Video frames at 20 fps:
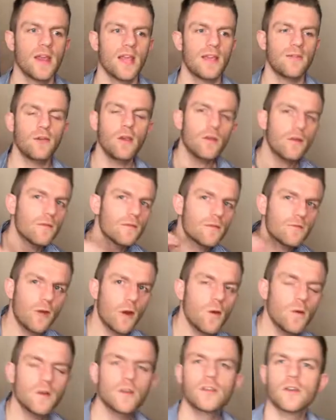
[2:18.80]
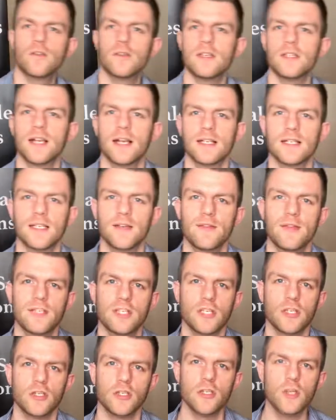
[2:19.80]
If you can focus on these
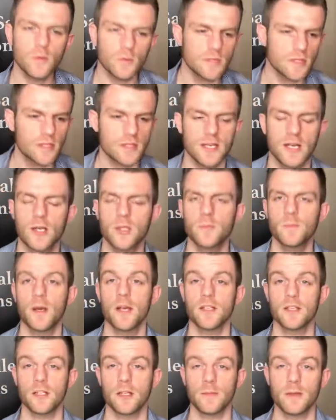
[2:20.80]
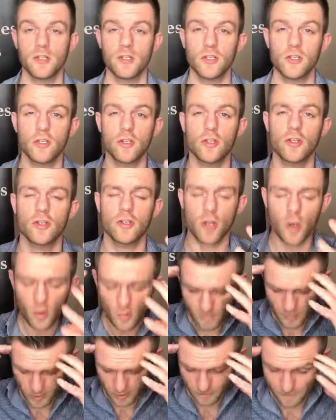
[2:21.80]
activities, you as a salesperson are going to be so
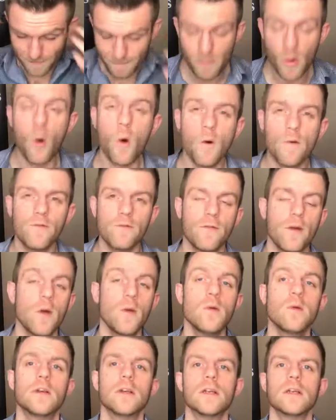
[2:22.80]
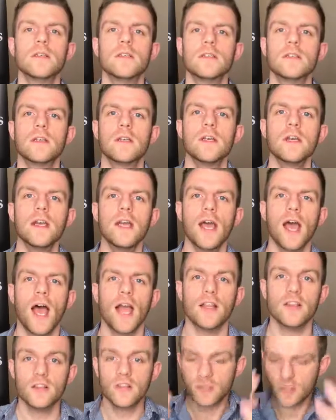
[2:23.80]
much more focused
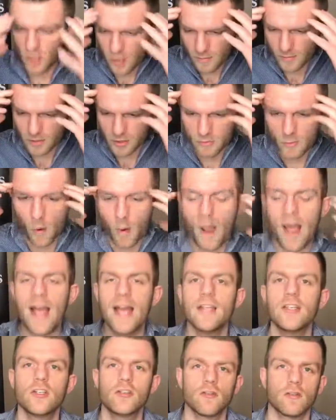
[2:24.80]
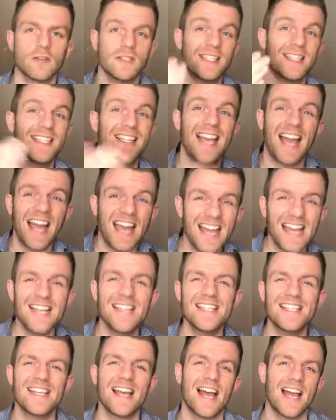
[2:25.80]
and so much more headstrong to get
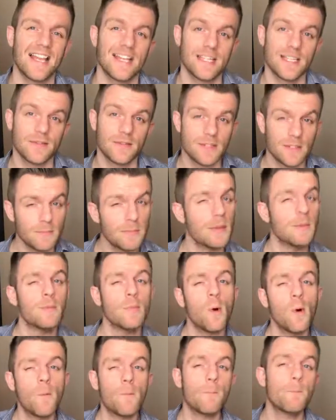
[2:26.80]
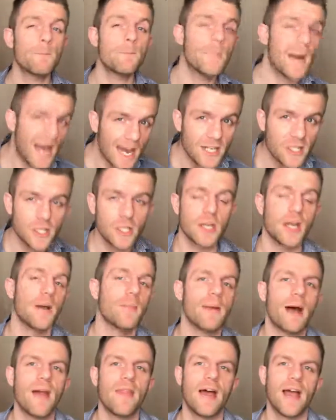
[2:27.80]
into that activity and be more passionate
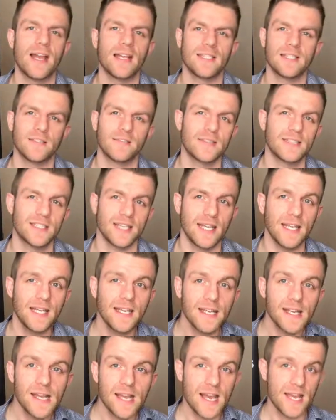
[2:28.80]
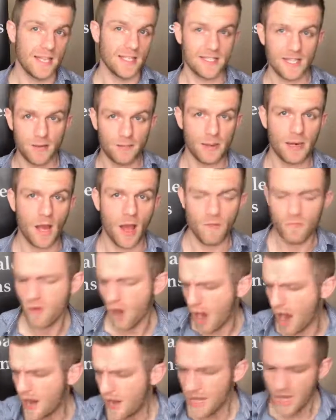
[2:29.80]
about that activity instead of being like,
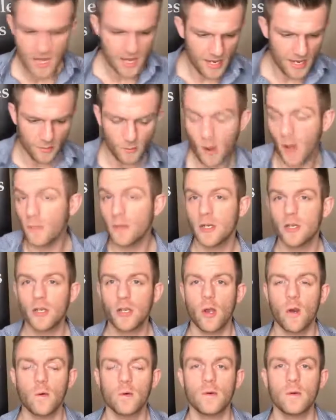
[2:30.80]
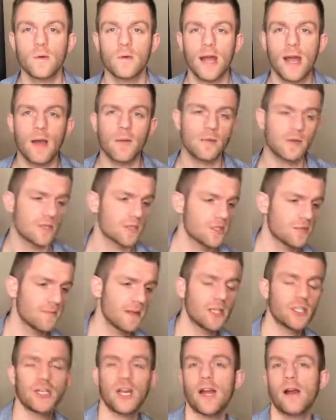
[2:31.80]
right, well, I'm going to cold call now, I'm going to
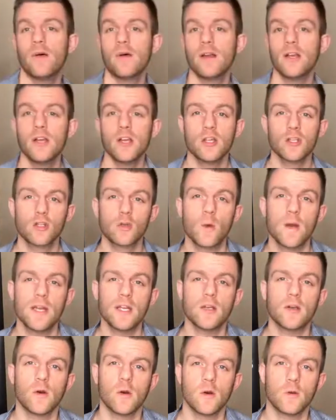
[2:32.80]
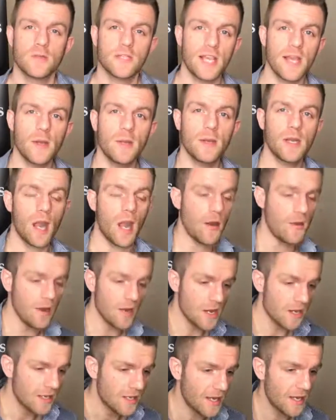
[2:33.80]
smash out 20 calls, here we go,
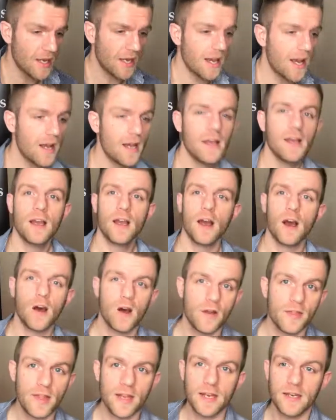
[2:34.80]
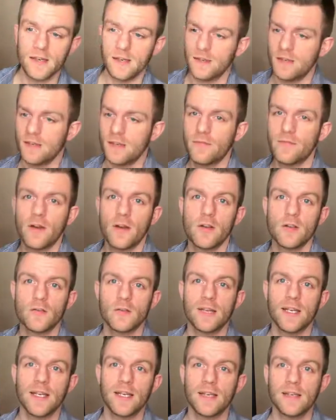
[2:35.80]
yeah. Oh, and then your phone's
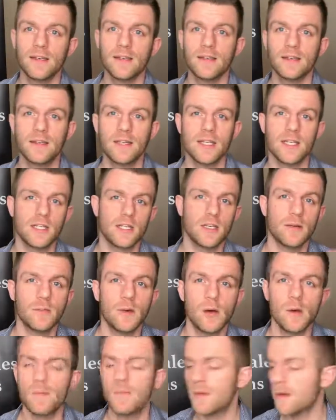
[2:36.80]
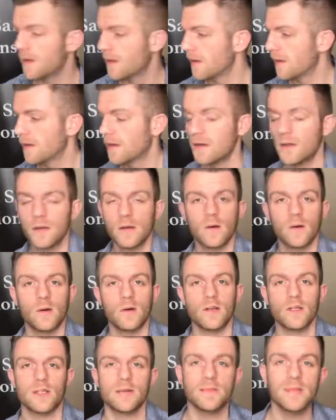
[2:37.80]
ringing, it's your mum,
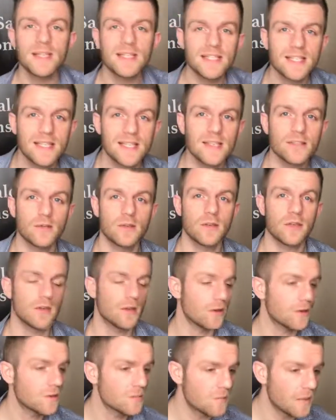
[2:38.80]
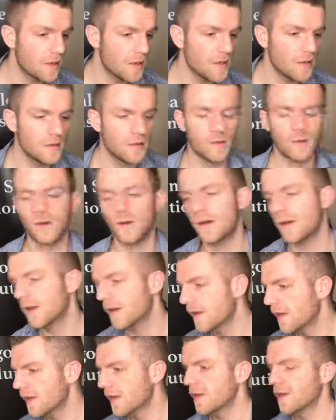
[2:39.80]
or it's your missus, or your husband, or,
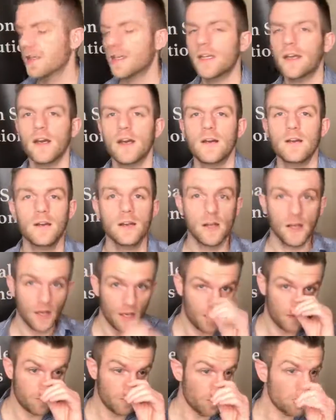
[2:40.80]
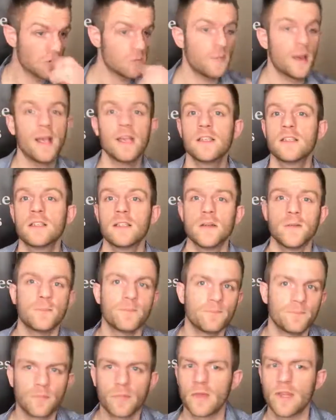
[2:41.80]
you know, a prospect
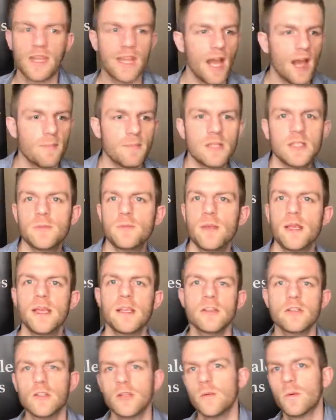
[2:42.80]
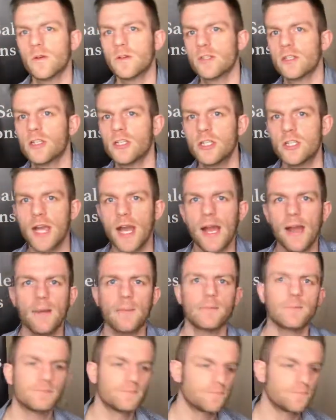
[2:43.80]
that you have been speaking to wants to chat,